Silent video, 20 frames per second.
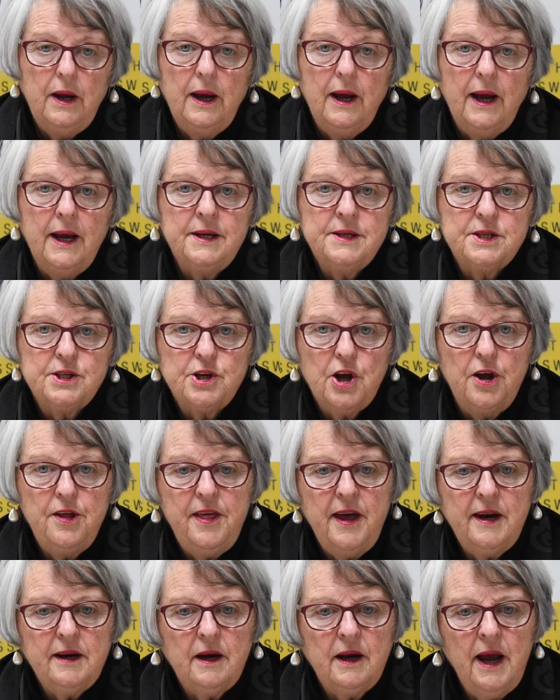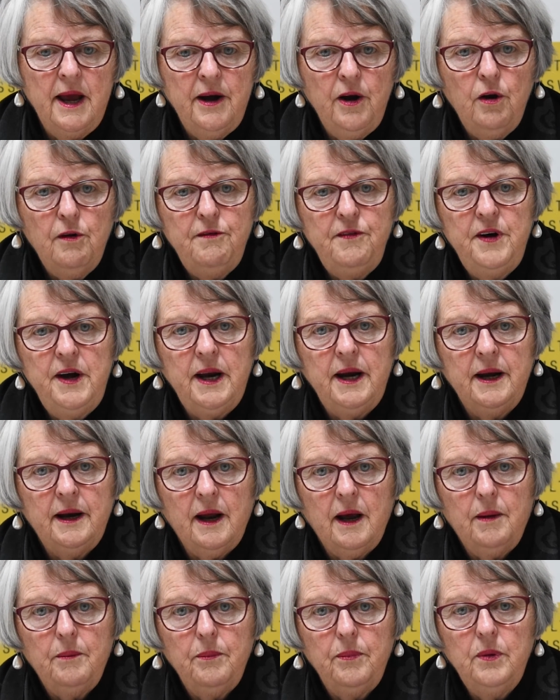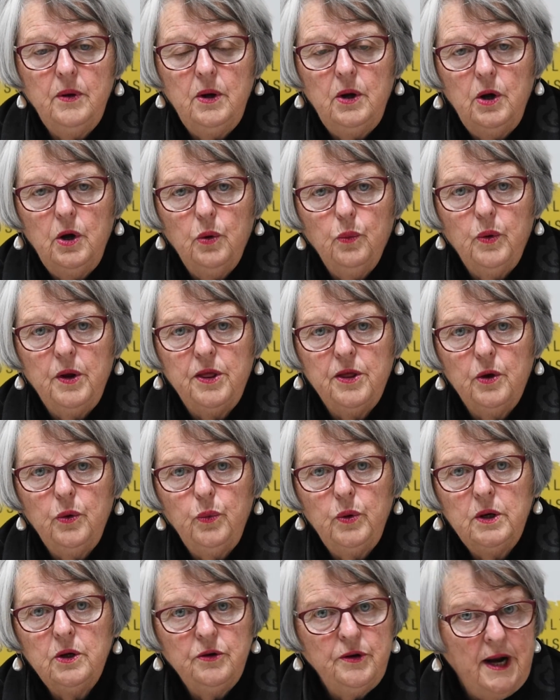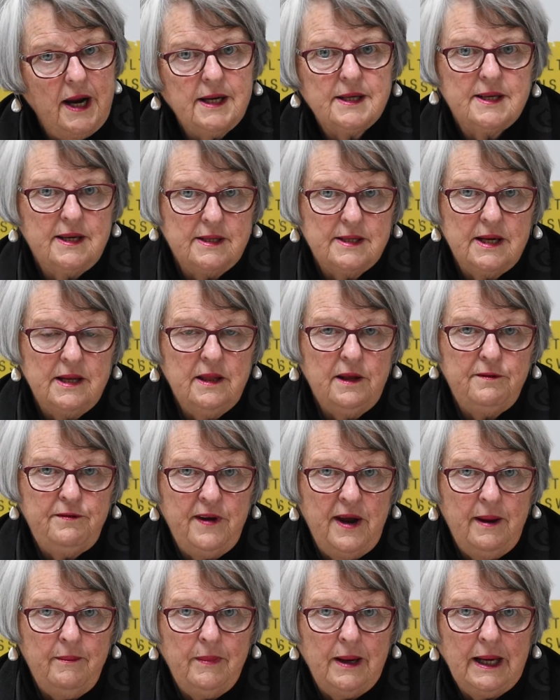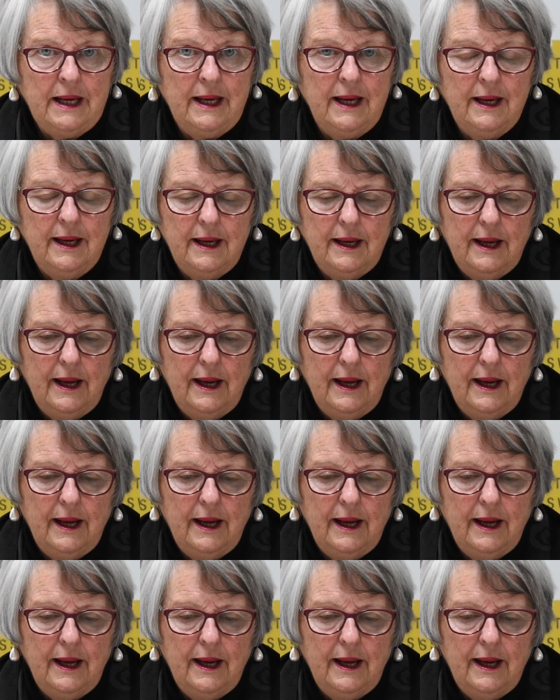And so that can often end up with a real nexus in the family.